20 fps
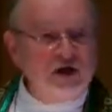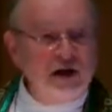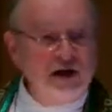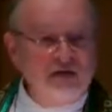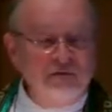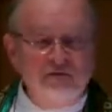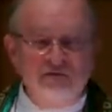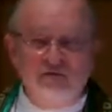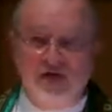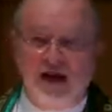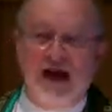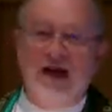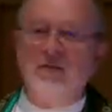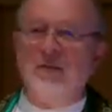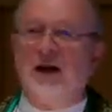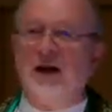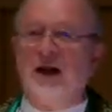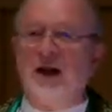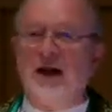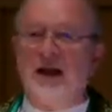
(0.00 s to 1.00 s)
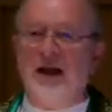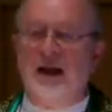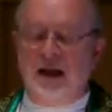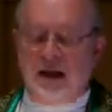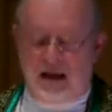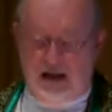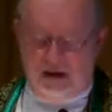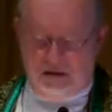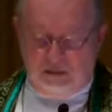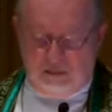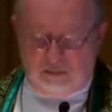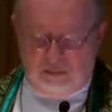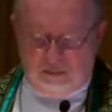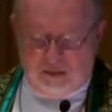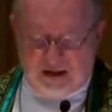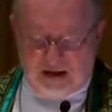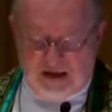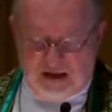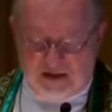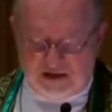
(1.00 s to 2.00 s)
family
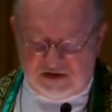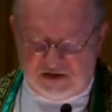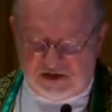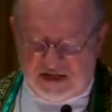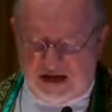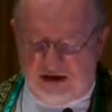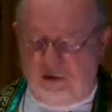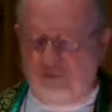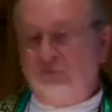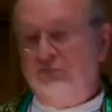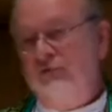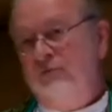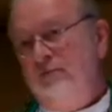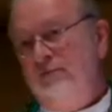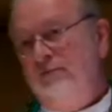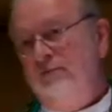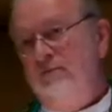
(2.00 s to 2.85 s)
by itself.